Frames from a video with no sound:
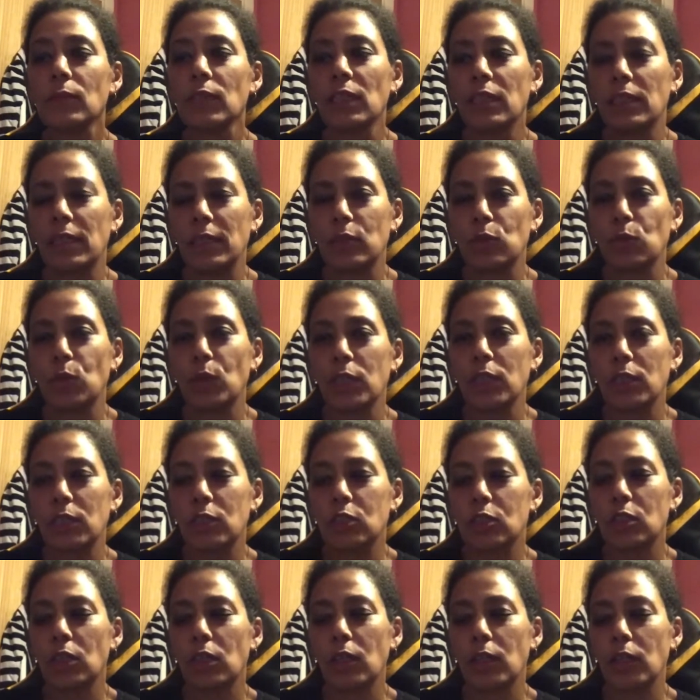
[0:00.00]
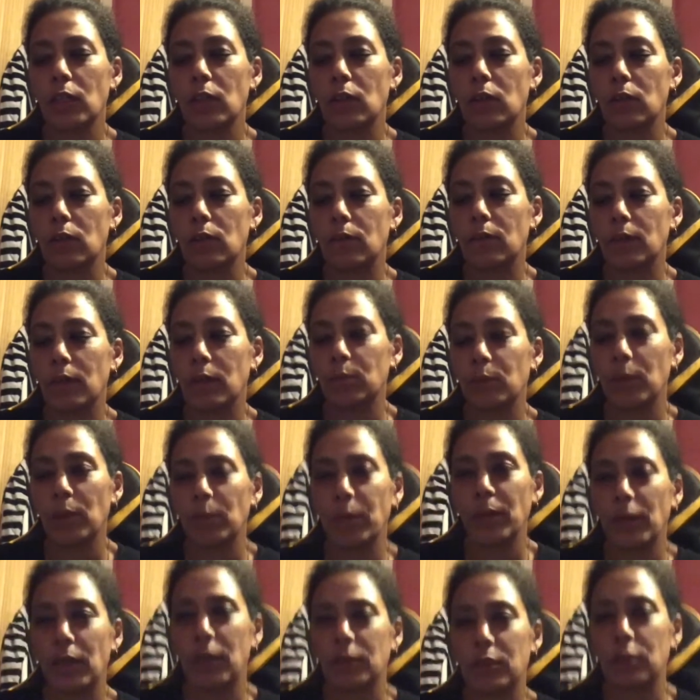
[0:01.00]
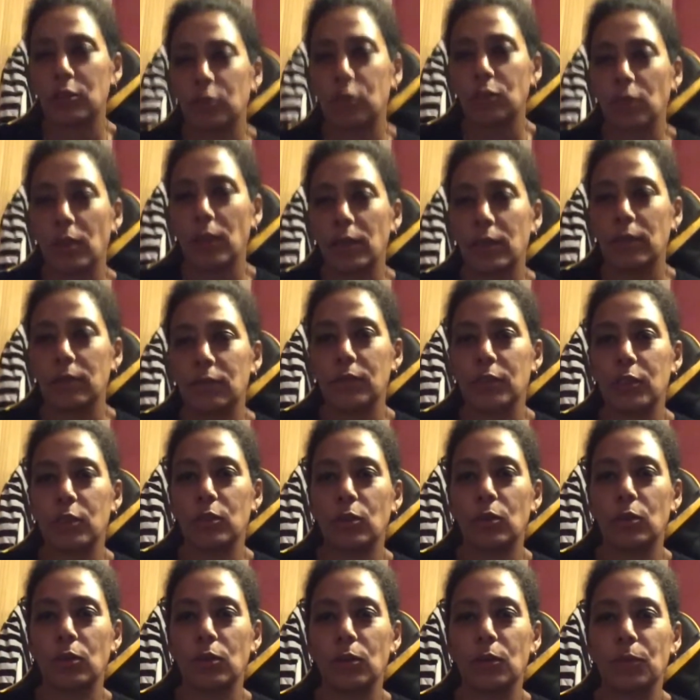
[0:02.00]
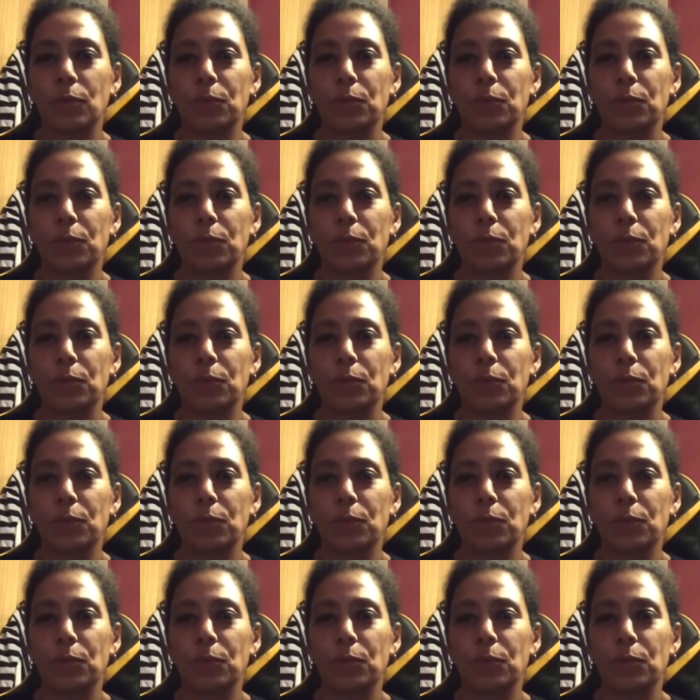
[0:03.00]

there's one in Solihull, and my partner drives, so